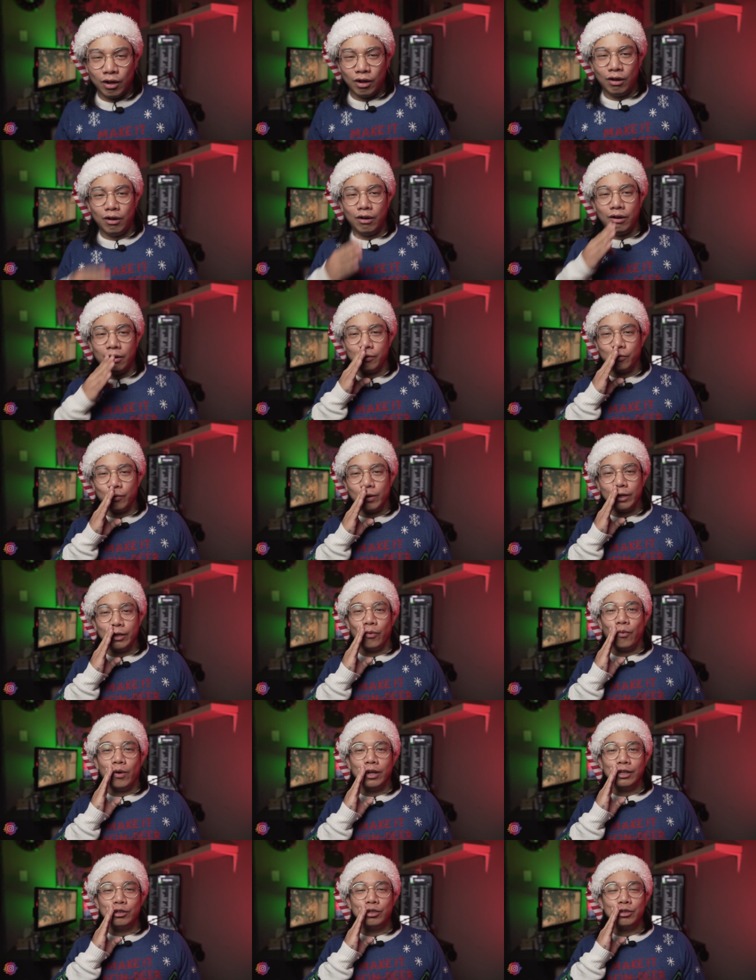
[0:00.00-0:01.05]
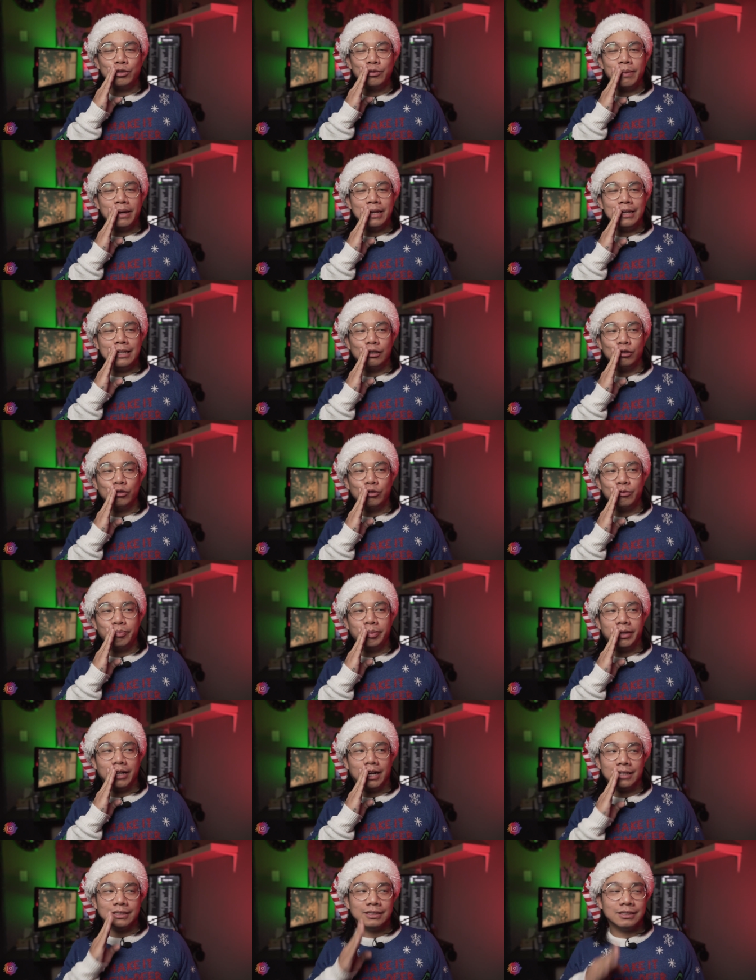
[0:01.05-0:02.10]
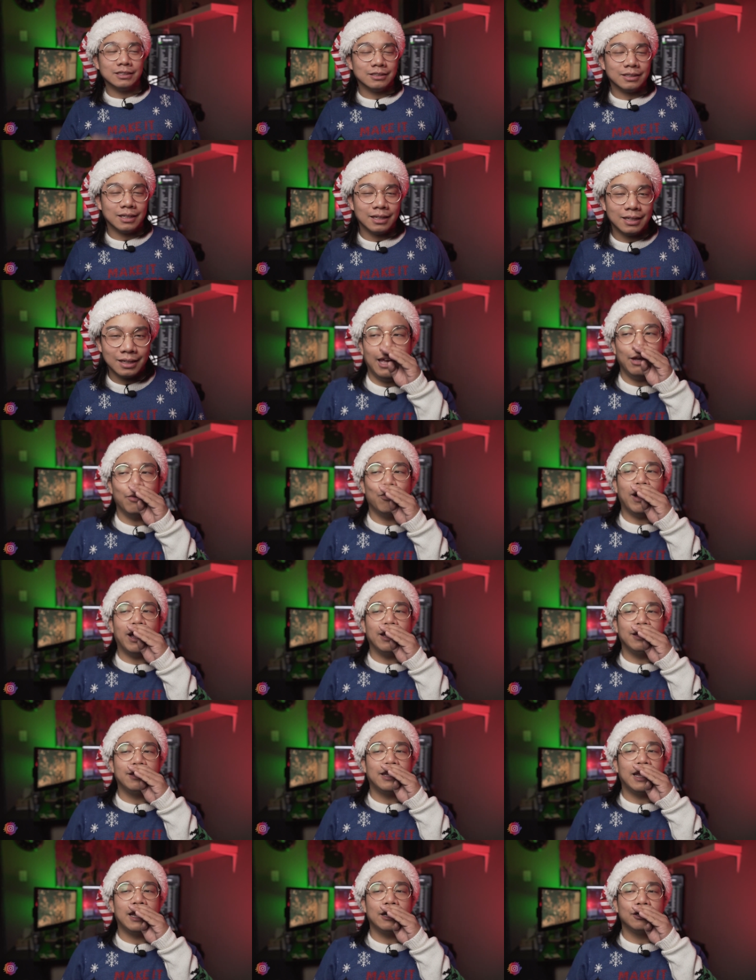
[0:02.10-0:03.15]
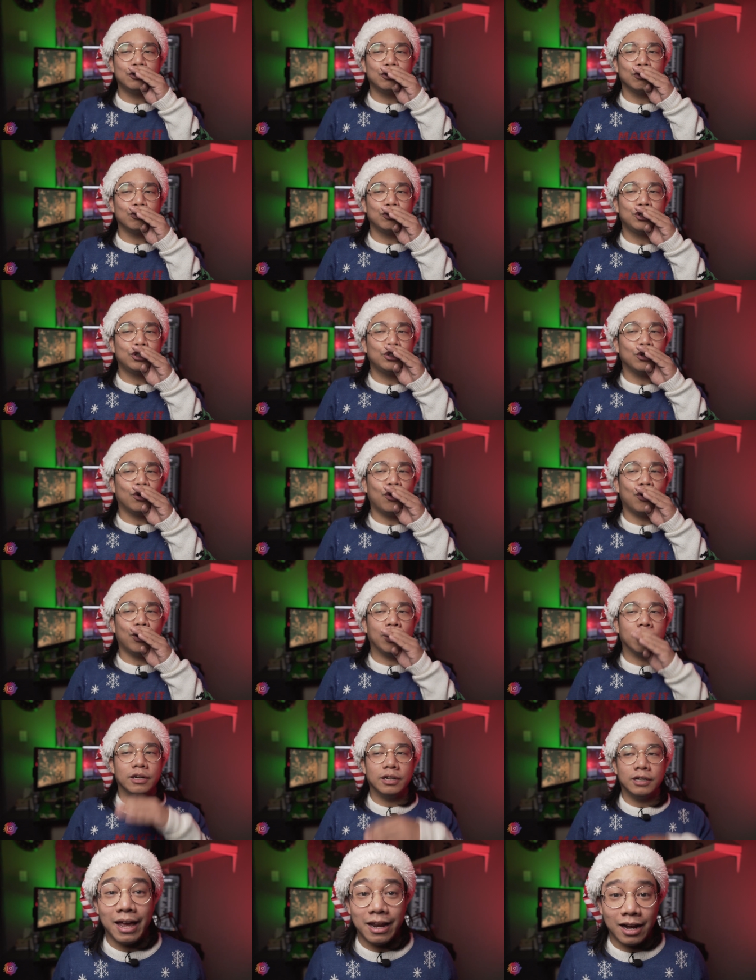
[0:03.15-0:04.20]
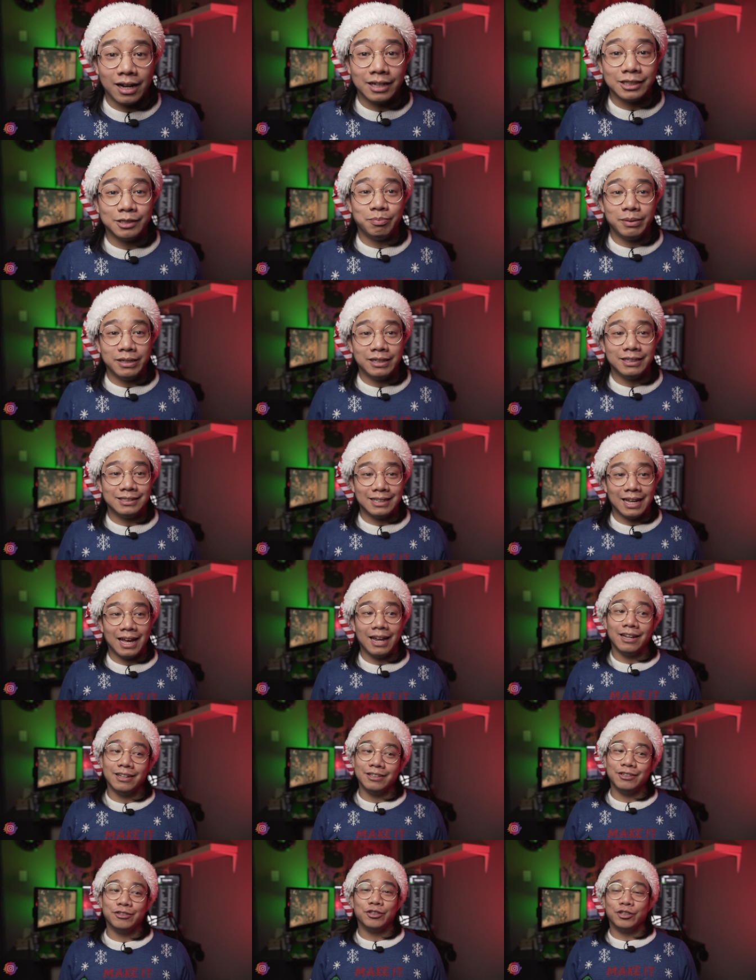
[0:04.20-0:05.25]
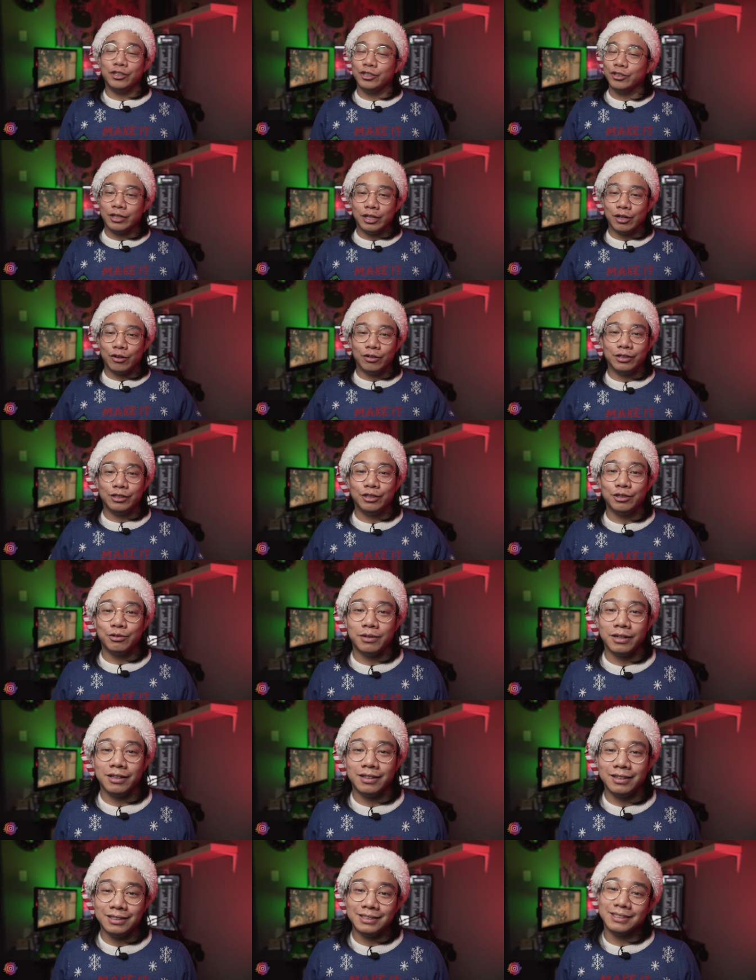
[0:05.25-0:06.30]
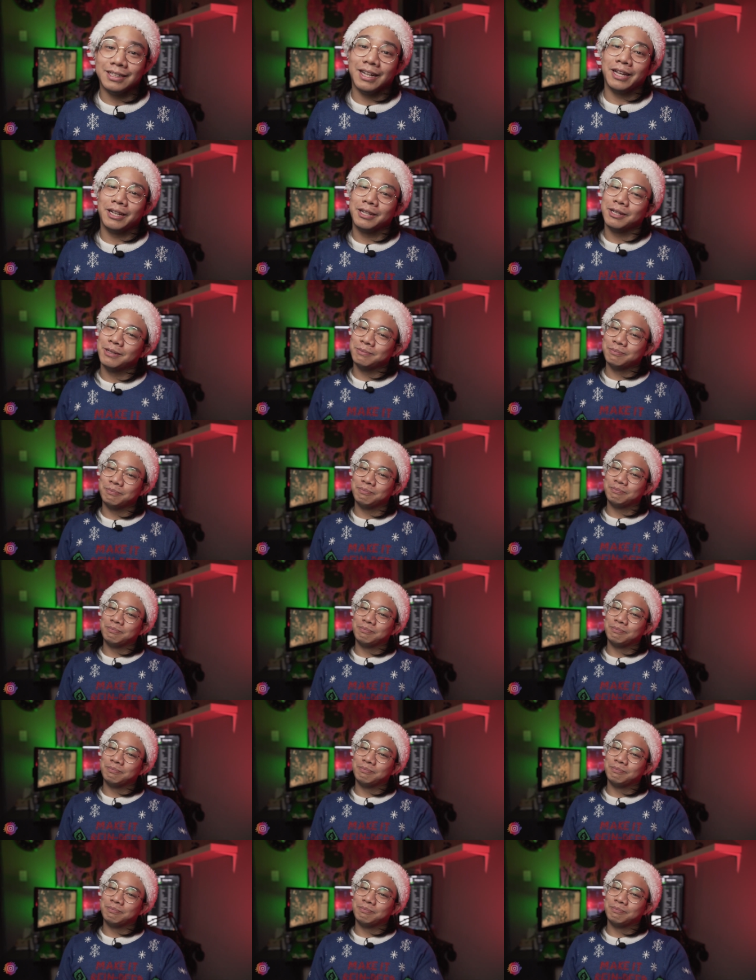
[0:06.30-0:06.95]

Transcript: Oh, one, one too many lumpias. Hey, why is Santa so short? And us being Santa, you, you can only do one of these, like.